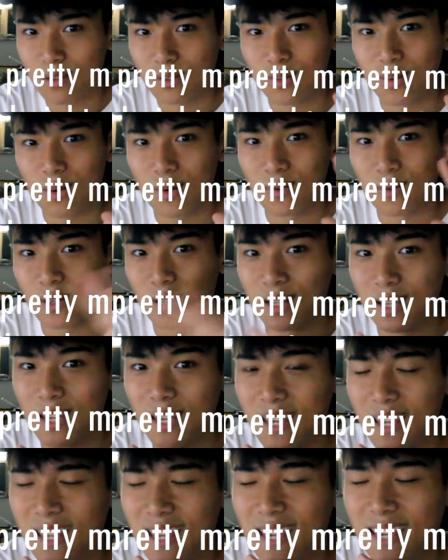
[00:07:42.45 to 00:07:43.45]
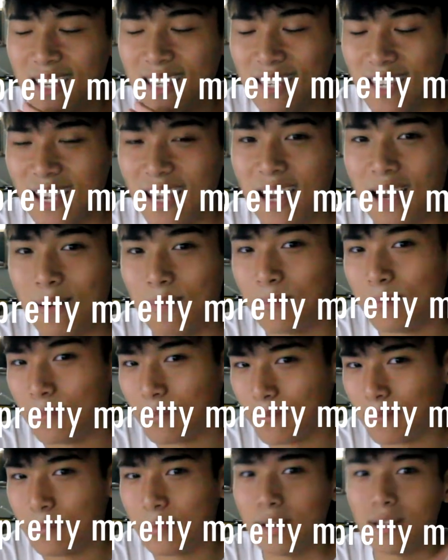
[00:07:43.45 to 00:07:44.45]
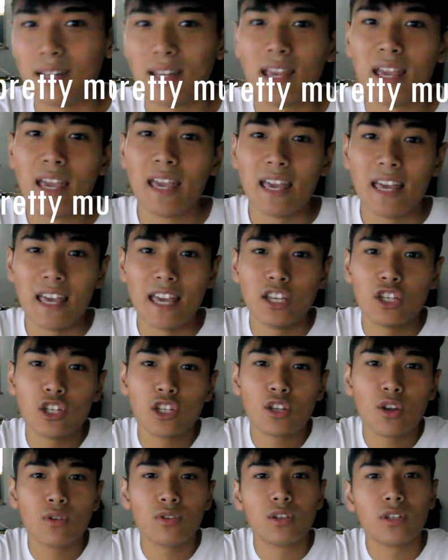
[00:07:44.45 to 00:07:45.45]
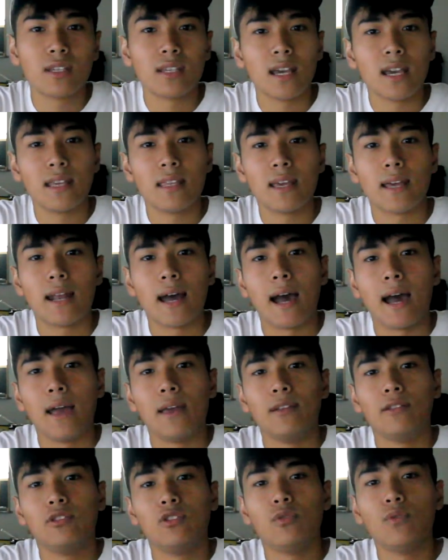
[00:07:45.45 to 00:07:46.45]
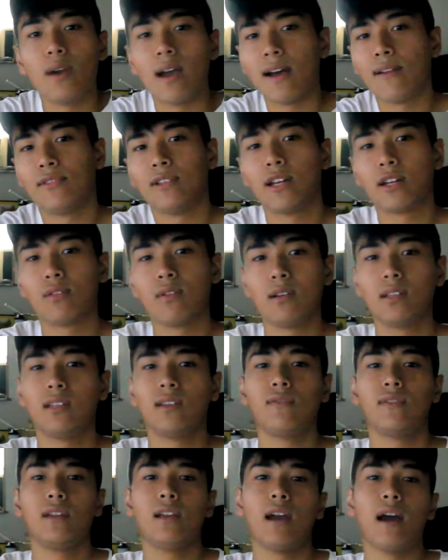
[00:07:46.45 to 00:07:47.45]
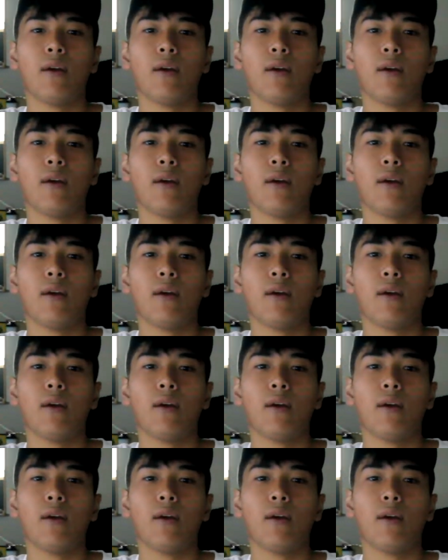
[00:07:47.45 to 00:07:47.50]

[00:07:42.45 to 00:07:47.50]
So yeah, but it just goes to say that I do have a lot of creativity.